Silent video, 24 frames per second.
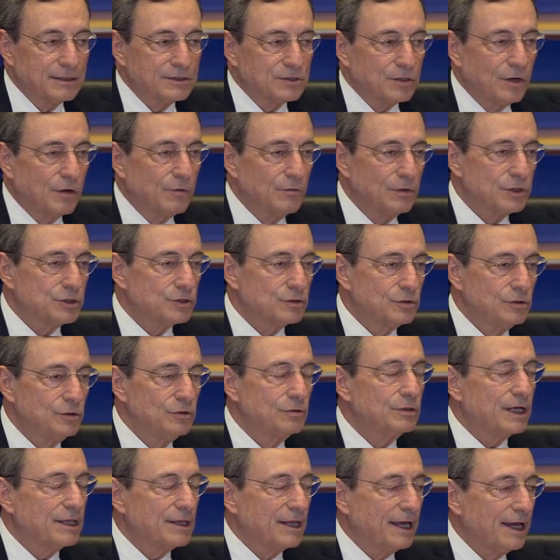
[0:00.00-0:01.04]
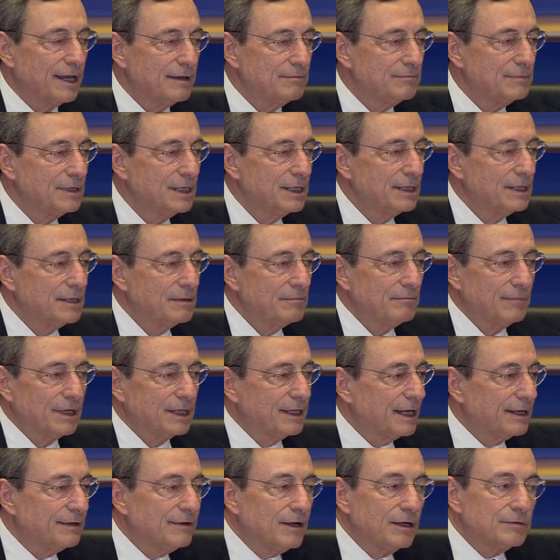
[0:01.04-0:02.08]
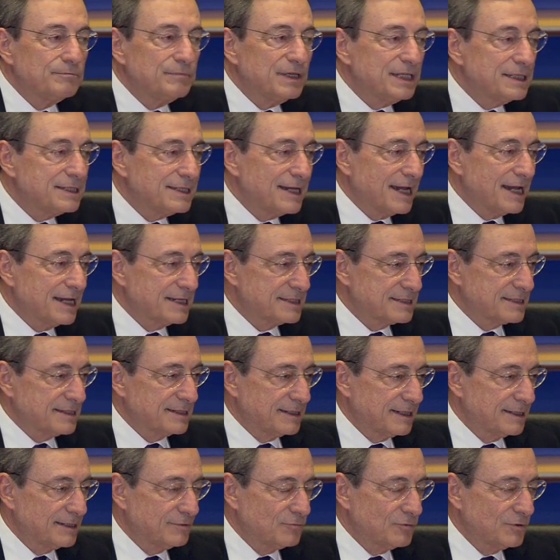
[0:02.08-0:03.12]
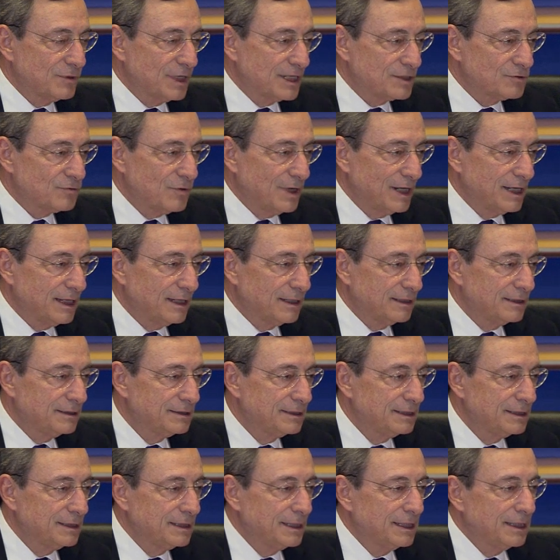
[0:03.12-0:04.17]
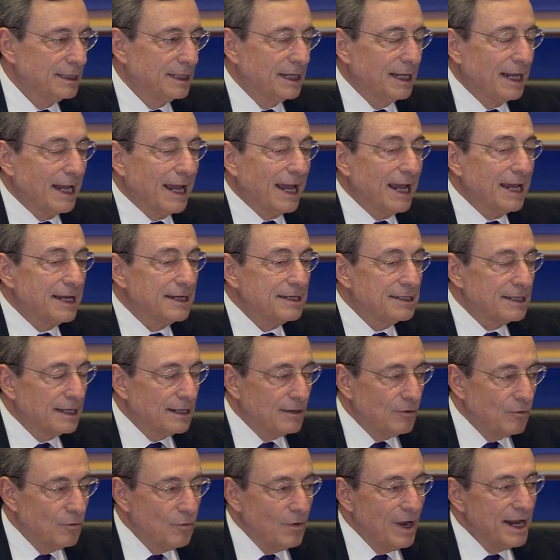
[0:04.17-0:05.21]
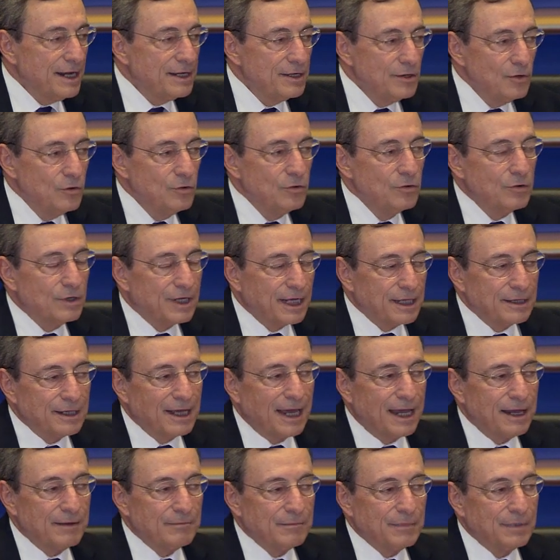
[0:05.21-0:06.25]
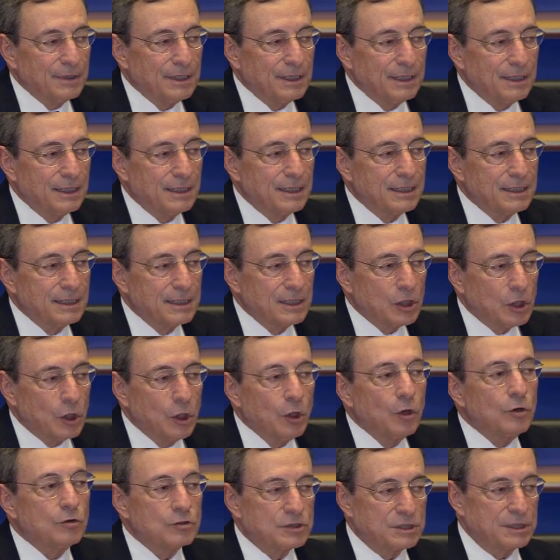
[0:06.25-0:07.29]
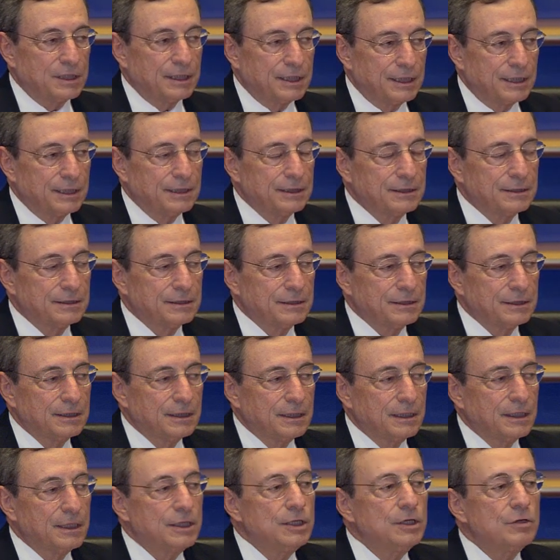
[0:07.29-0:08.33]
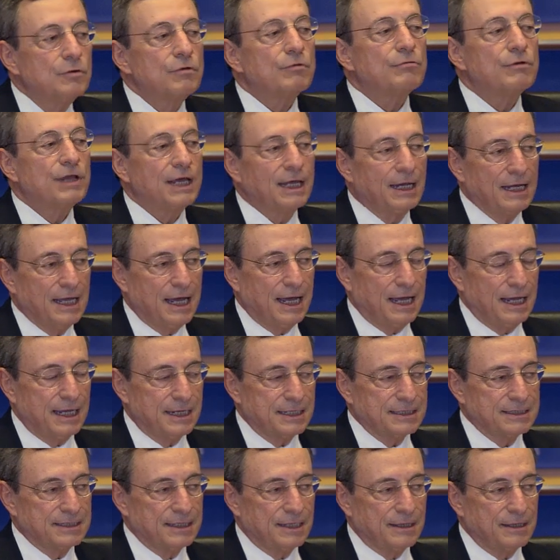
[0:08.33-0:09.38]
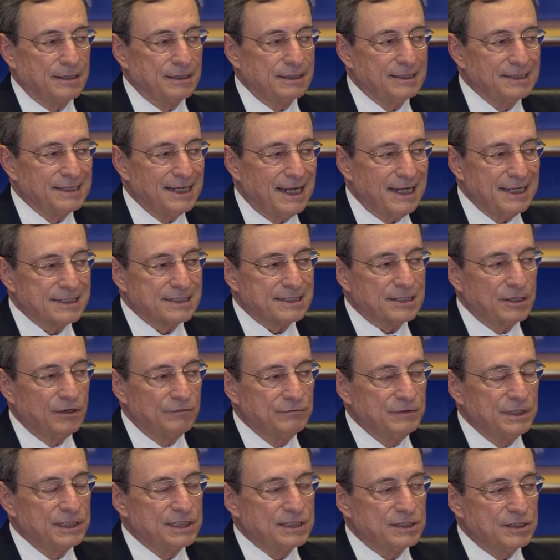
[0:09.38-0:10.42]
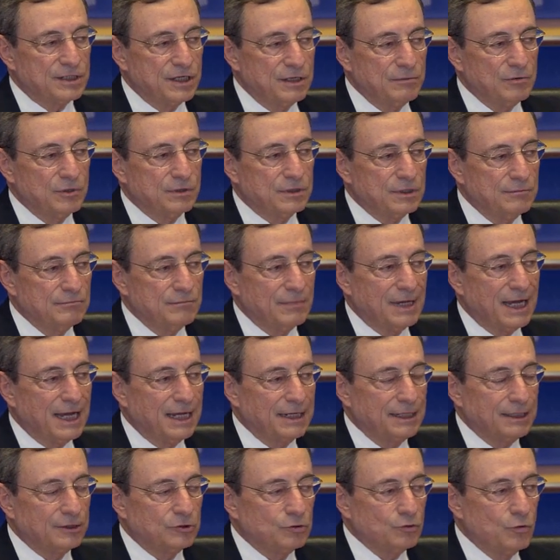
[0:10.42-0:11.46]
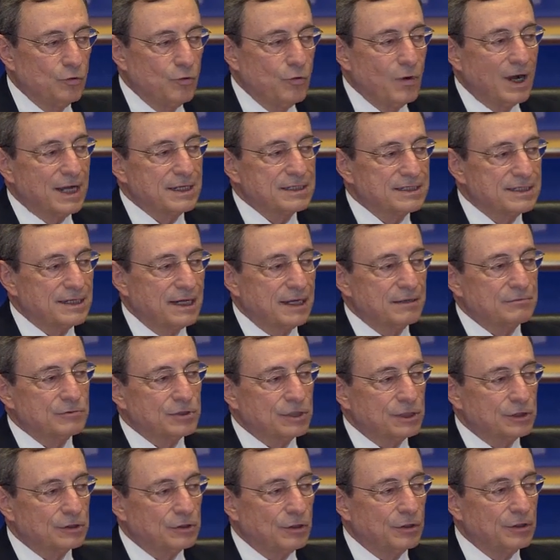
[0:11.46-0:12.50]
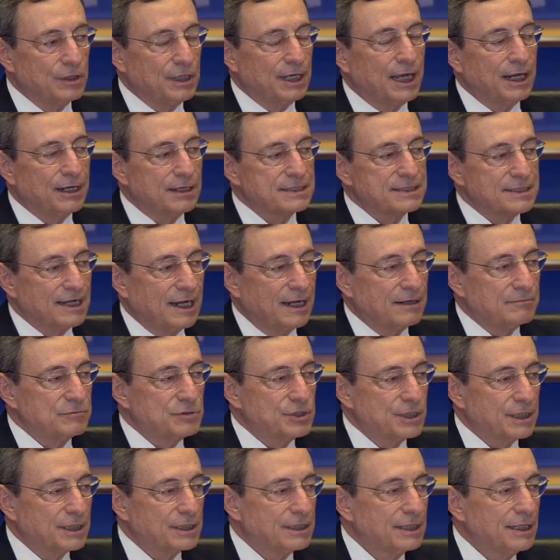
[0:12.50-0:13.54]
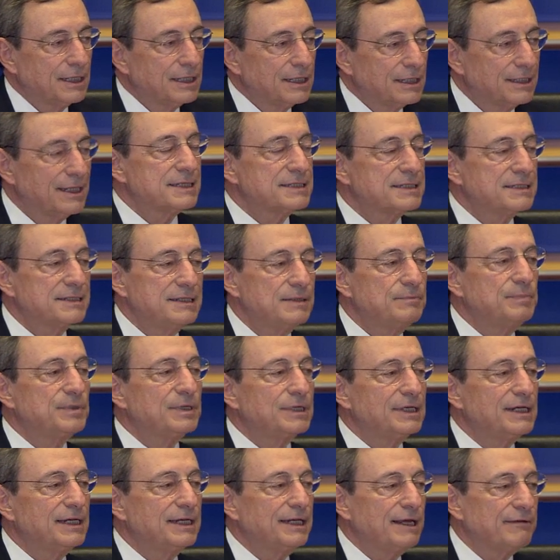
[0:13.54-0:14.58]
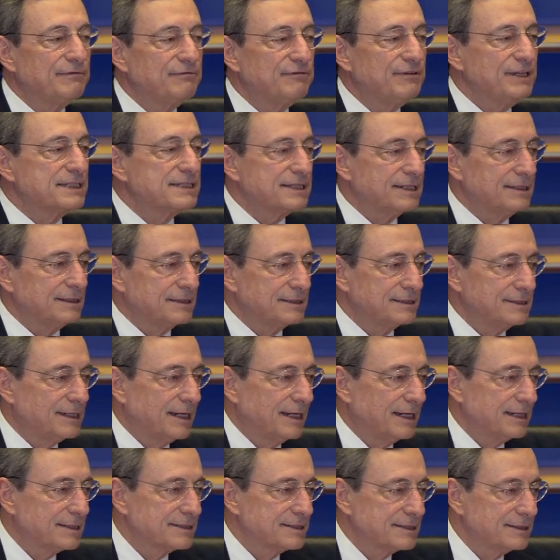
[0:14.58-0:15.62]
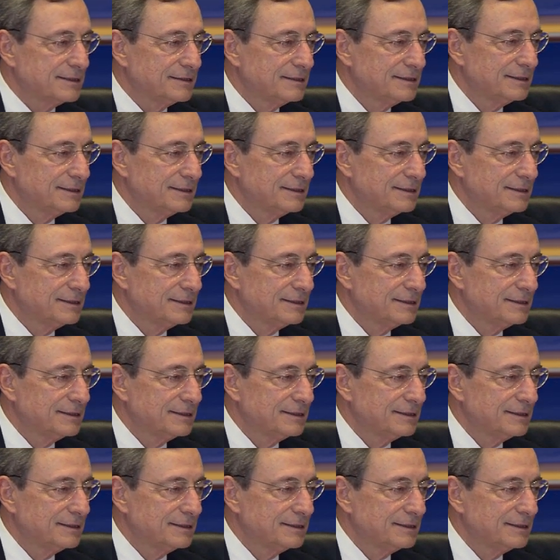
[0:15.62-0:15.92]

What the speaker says: so we should look at them, but they've not been tested as well. And when you look at them closely, you realize that the task of distributing money to one subject or the other subject, that's typically a fiscal task.